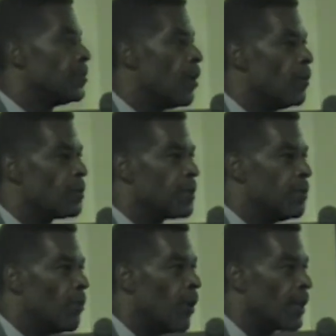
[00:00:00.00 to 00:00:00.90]
notes
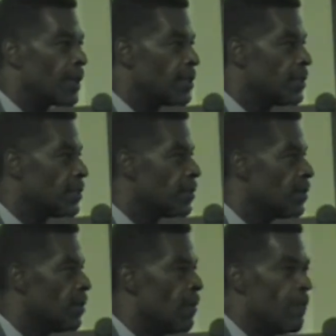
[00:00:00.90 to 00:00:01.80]
and mortgages,
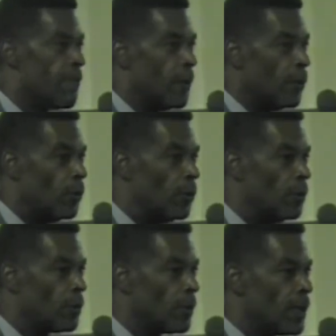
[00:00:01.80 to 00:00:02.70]

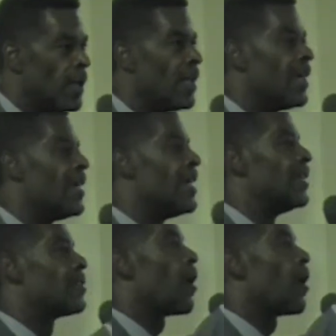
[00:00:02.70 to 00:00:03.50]
food. It's